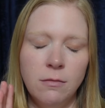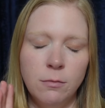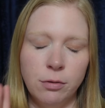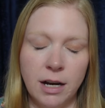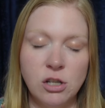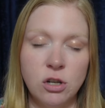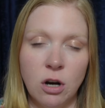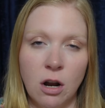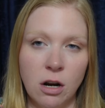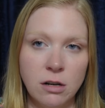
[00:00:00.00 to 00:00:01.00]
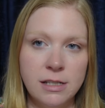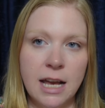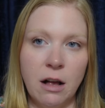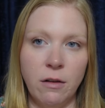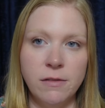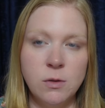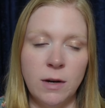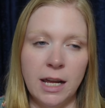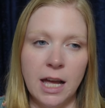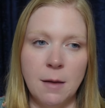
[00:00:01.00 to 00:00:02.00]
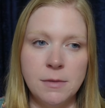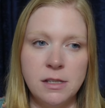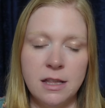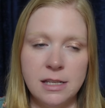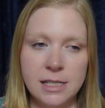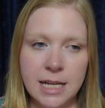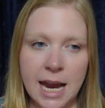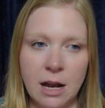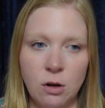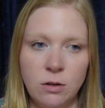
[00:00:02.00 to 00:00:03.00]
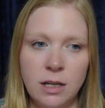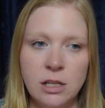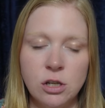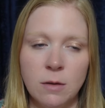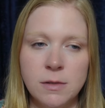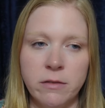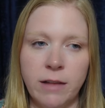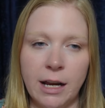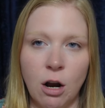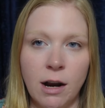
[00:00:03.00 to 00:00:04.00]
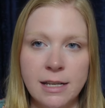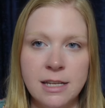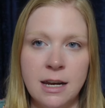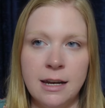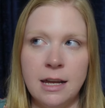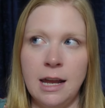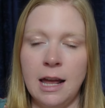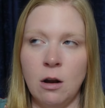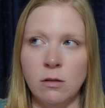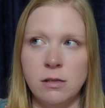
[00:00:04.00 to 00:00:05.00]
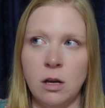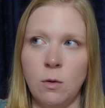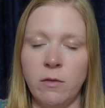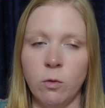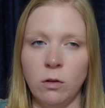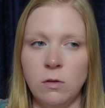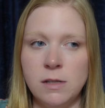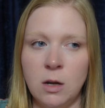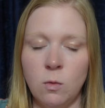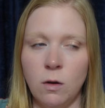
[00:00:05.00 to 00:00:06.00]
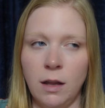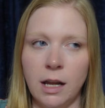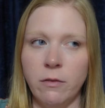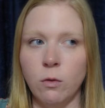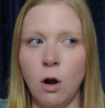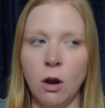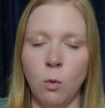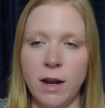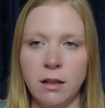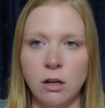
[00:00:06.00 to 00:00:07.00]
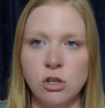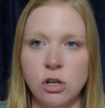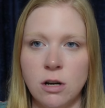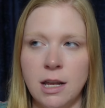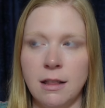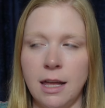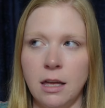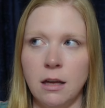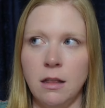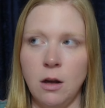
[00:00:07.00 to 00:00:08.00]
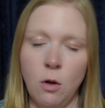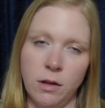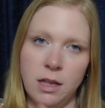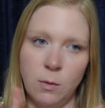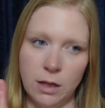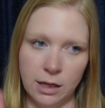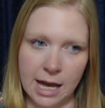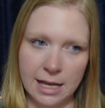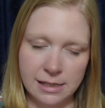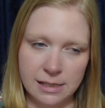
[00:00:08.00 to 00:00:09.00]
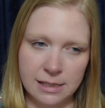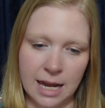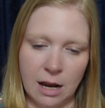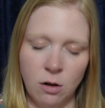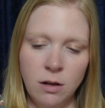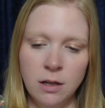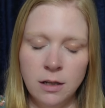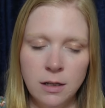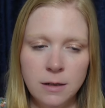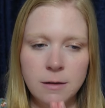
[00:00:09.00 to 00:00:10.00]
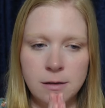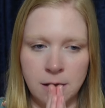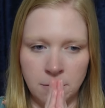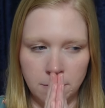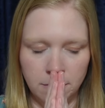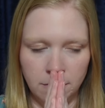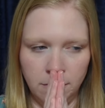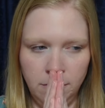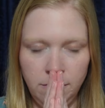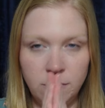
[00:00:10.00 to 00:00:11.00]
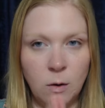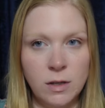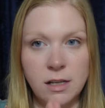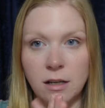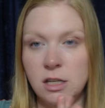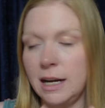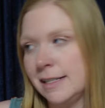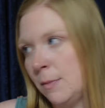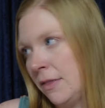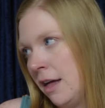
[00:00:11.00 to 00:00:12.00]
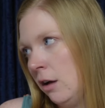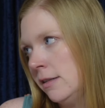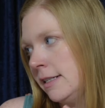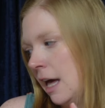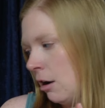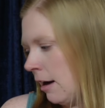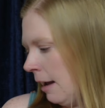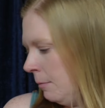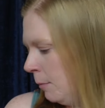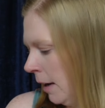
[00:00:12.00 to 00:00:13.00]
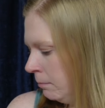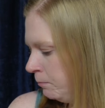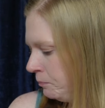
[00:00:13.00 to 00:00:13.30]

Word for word: pressure on ourselves when it comes to the scale in terms of like our identity. And also if we're losing, like if we're on a weight loss journey, like the only thing we look at is the scale. So I want to talk to you guys about that on Saturday, but